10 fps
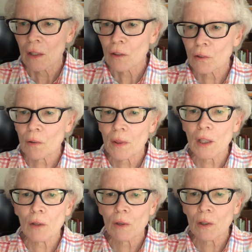so that
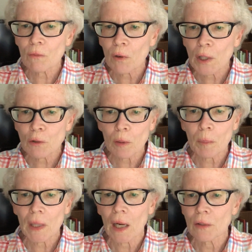you can avoid
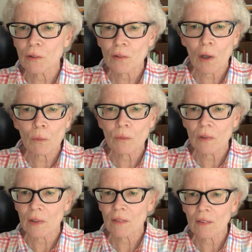tripping on stones
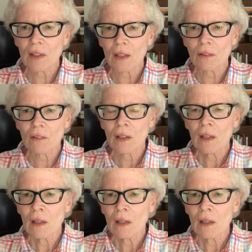and sticks